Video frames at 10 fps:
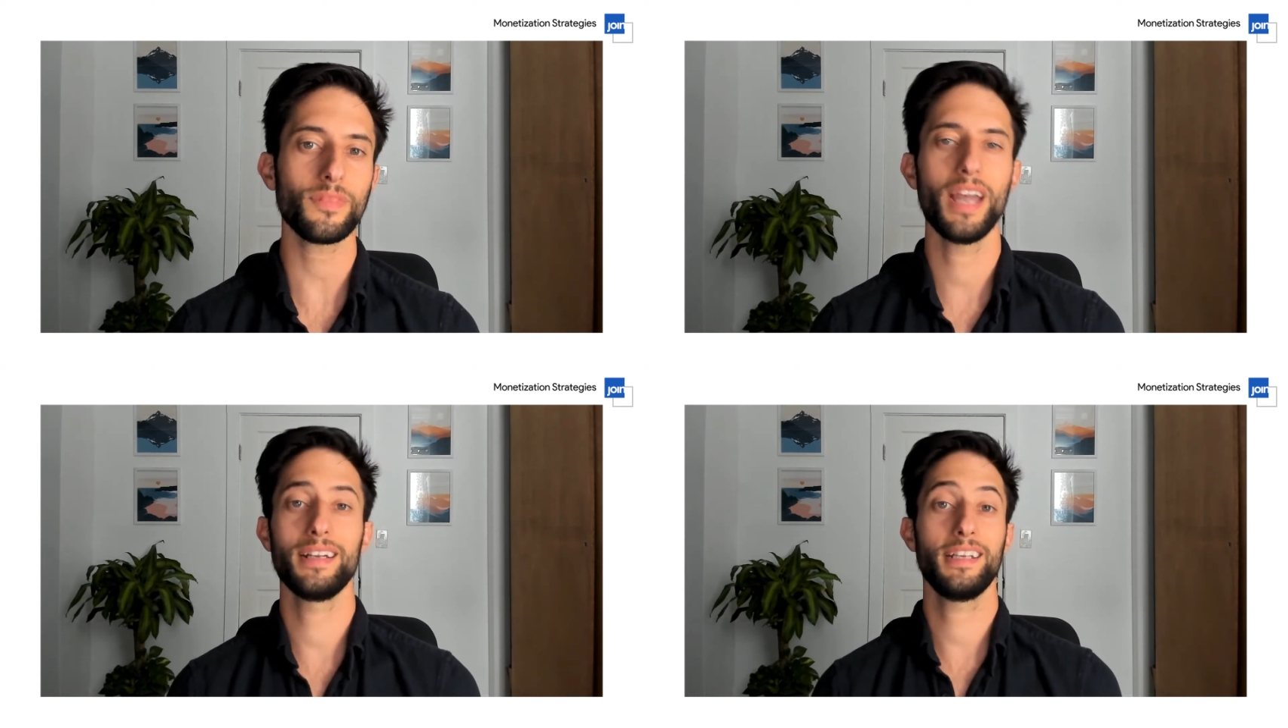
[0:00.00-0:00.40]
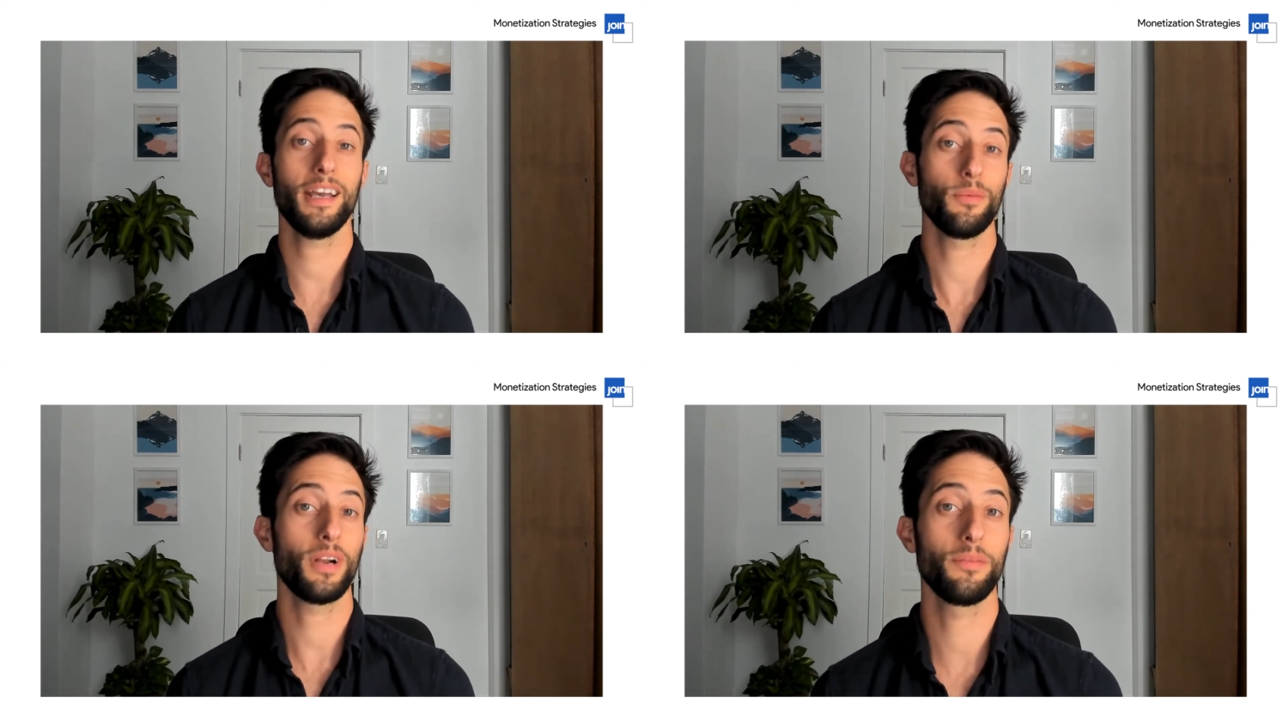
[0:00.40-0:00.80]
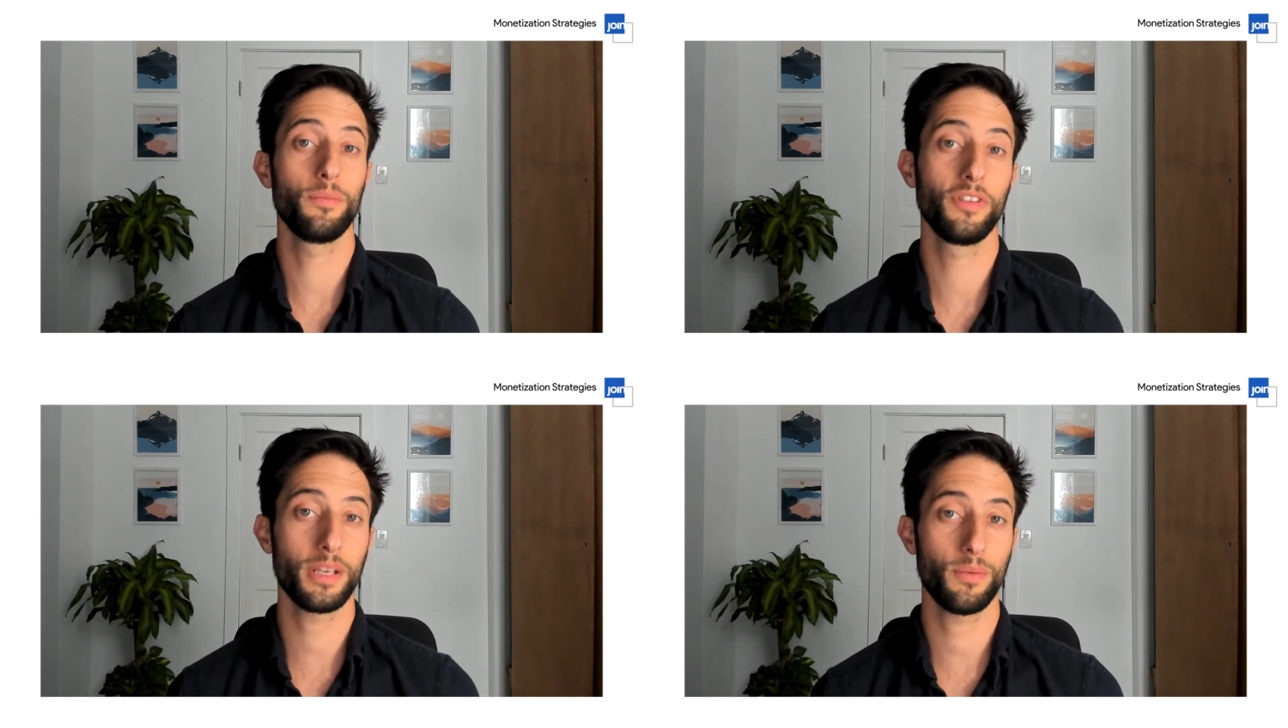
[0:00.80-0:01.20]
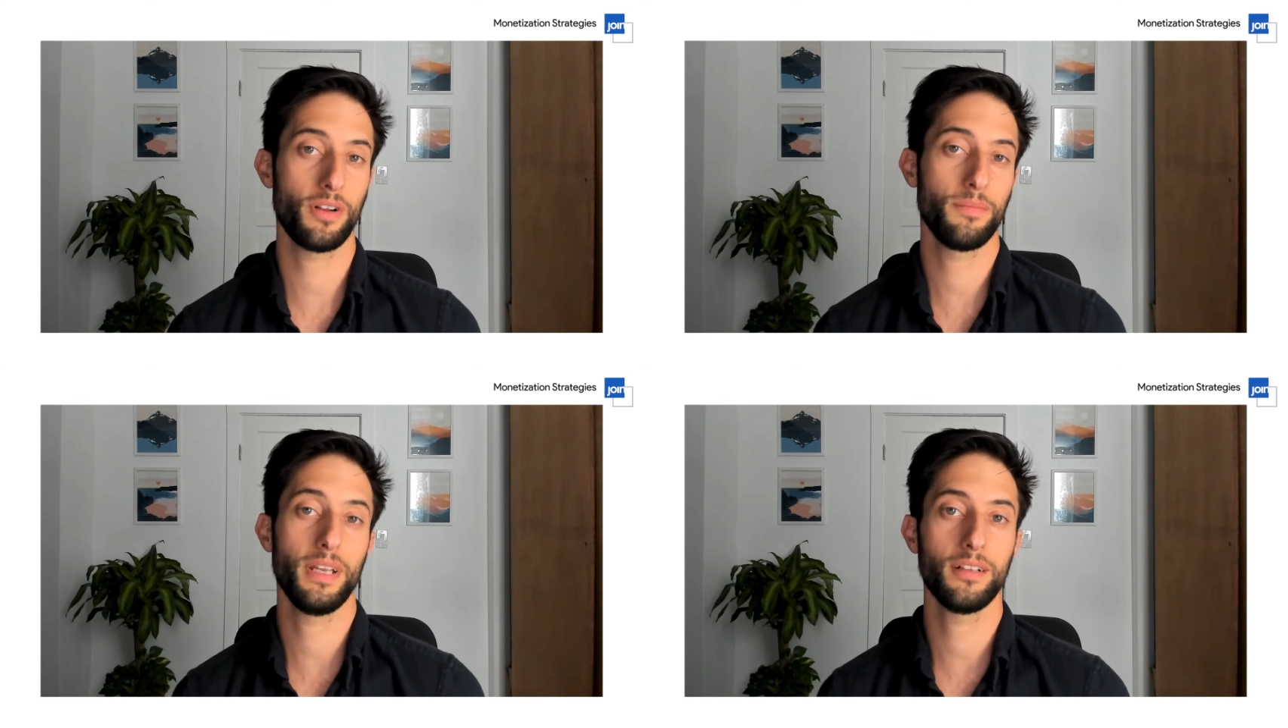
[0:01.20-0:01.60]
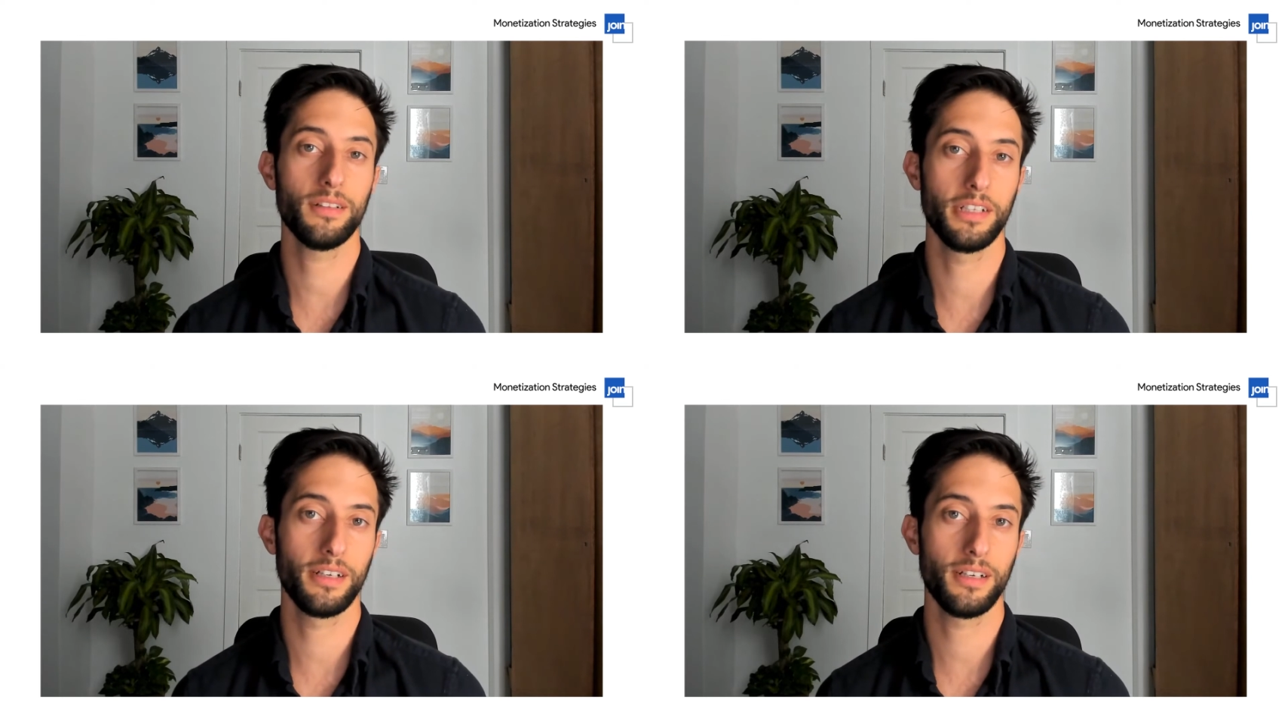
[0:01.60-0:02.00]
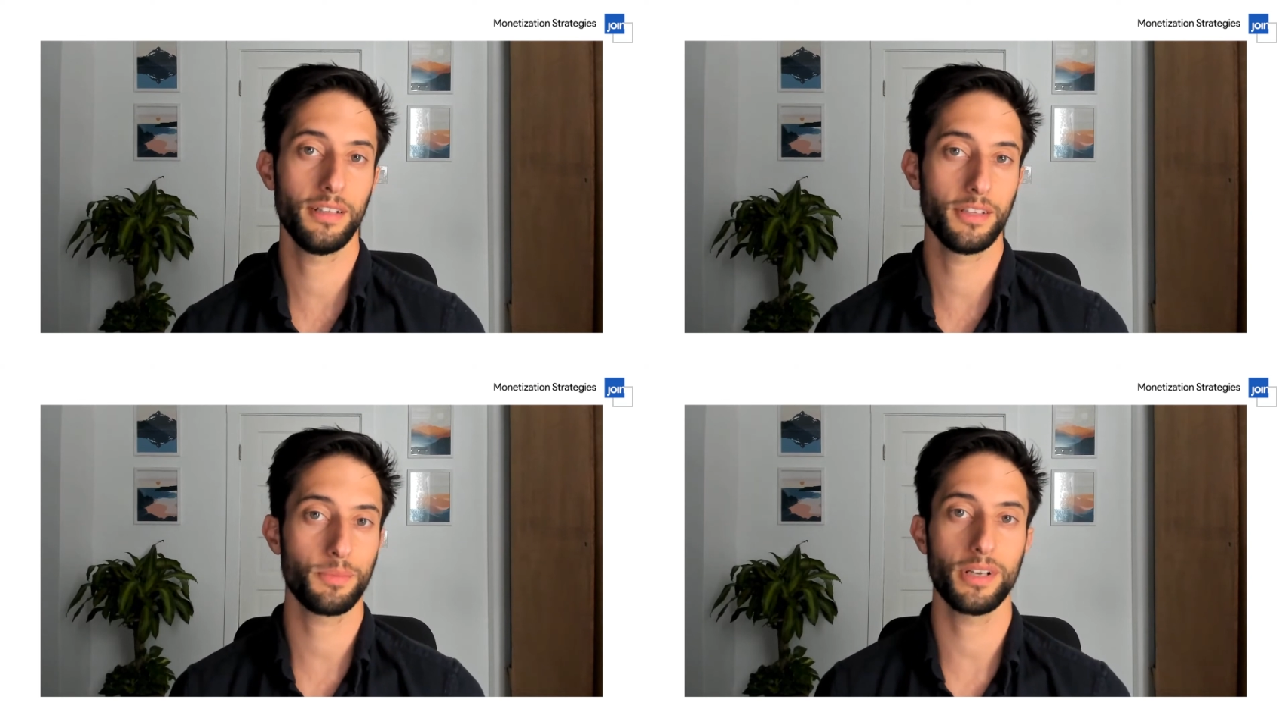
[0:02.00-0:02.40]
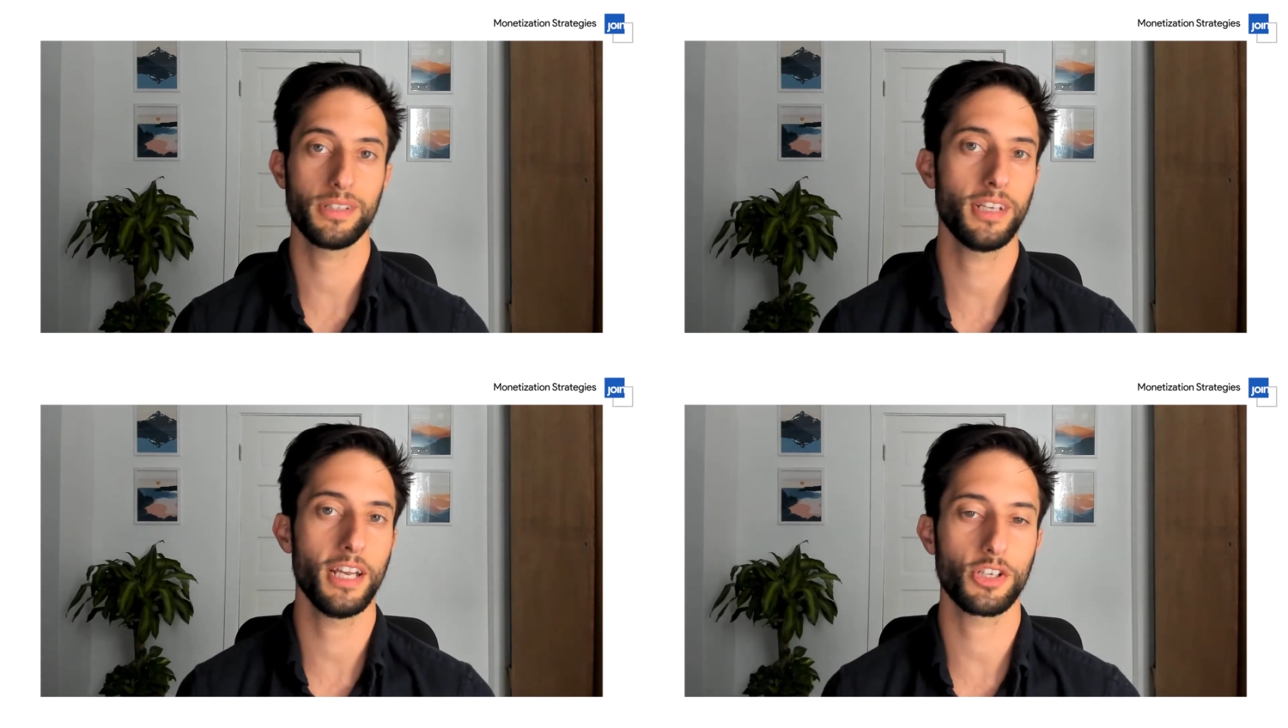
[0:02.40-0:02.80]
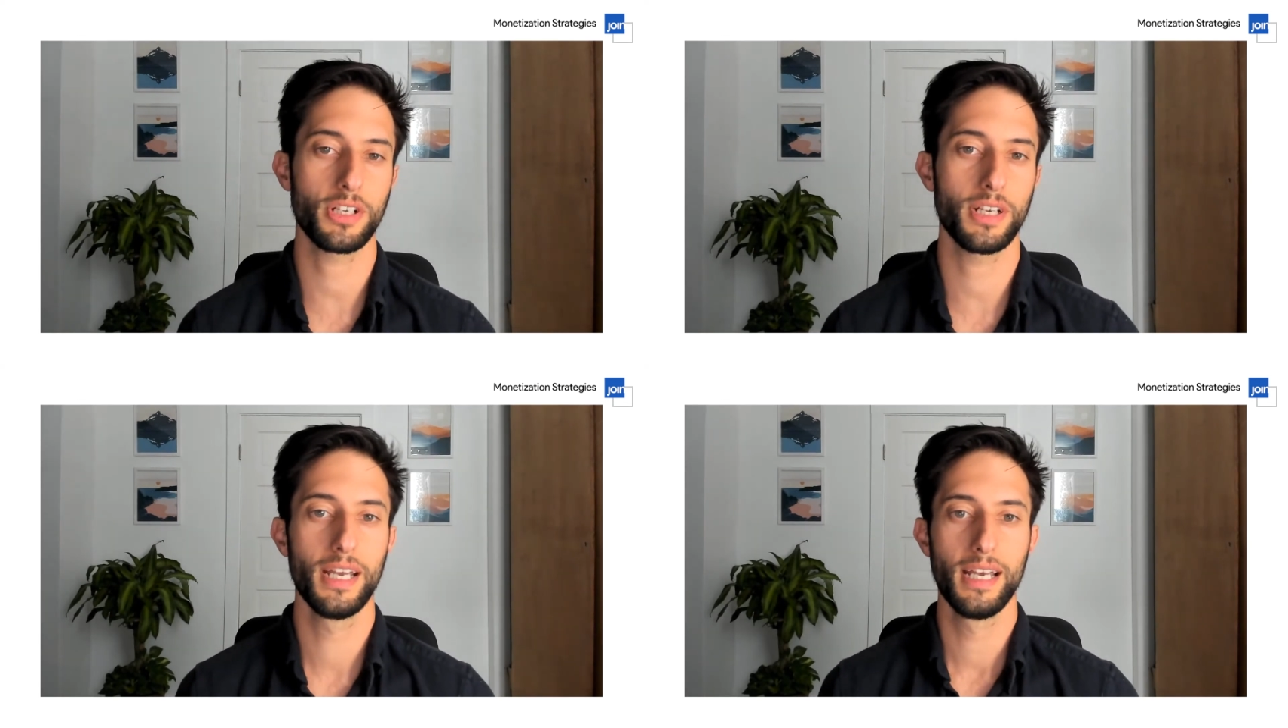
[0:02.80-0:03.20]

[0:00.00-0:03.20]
And again, what I really want to make clear in this presentation